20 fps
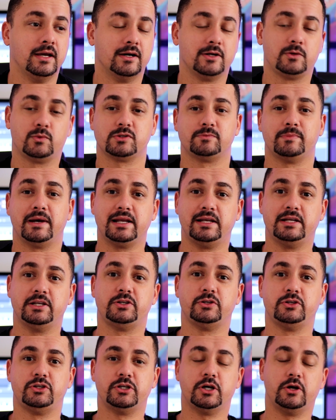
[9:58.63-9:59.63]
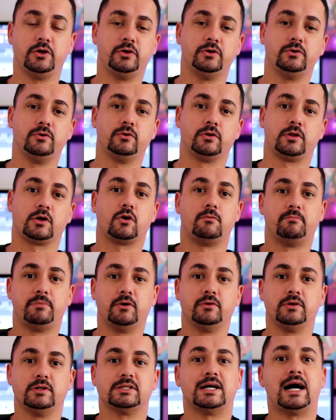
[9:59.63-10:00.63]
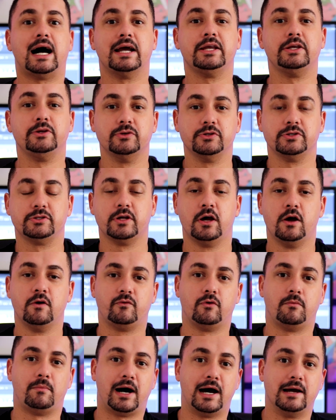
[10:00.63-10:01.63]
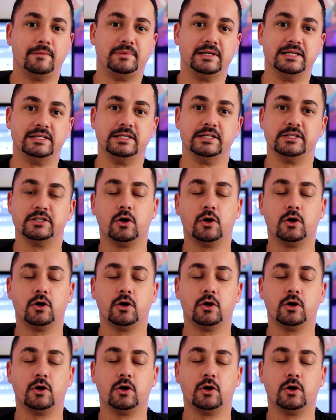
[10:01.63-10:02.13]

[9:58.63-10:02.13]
It was mainly to show you the components I used for my PC.